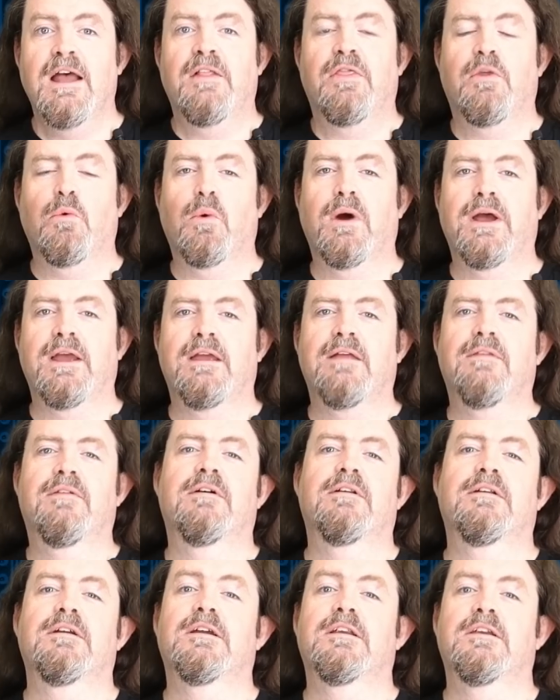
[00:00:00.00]
the way
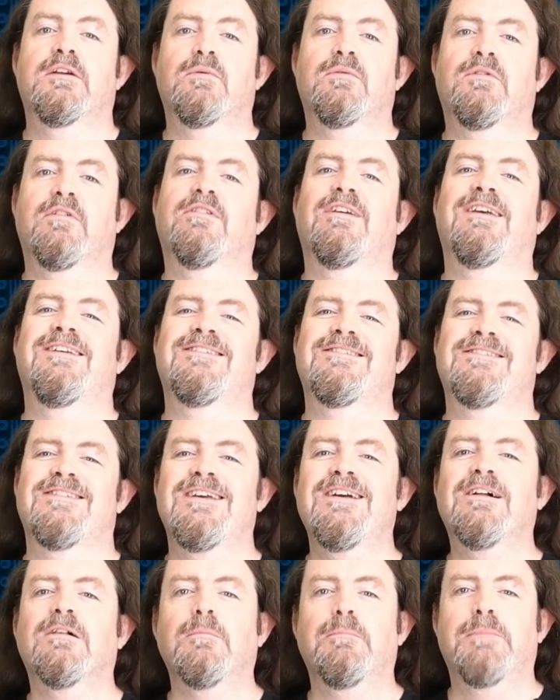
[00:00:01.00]
that it uses a
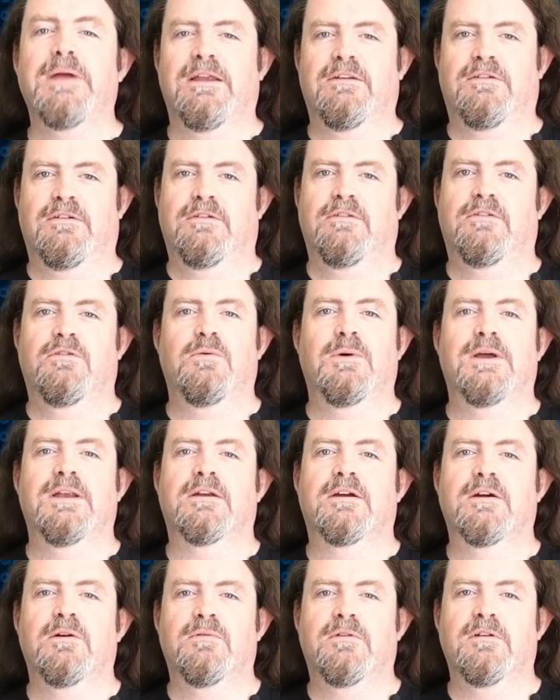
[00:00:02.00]
single bit to
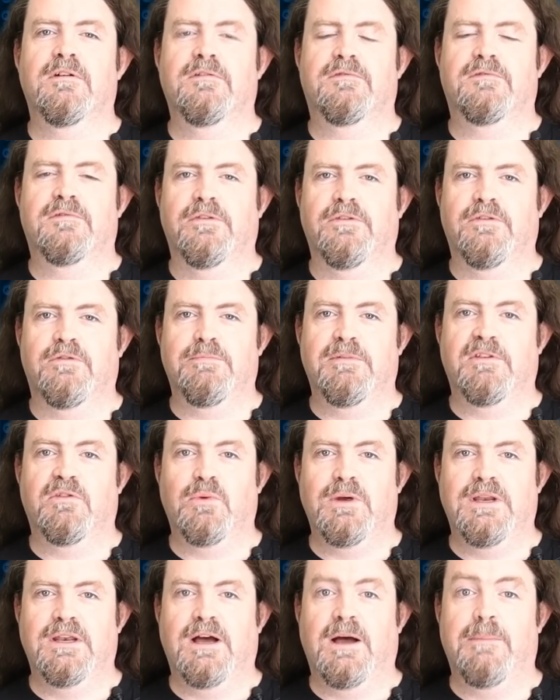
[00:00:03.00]
encode the difference
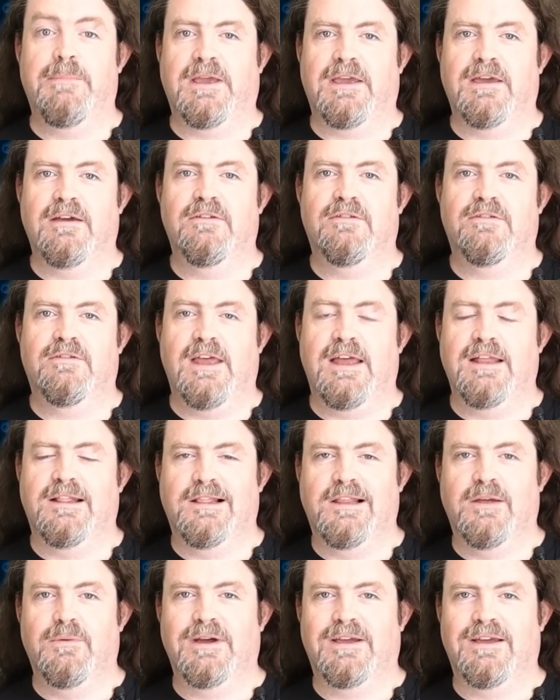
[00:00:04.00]
between uppercase and
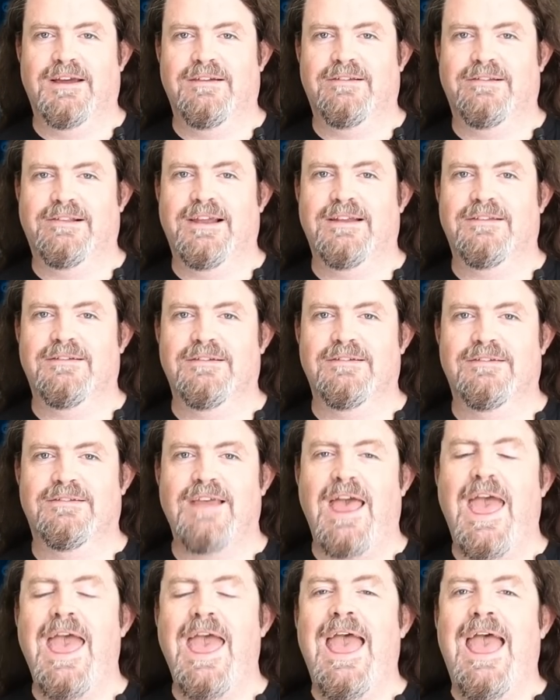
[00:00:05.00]
lowercase letters.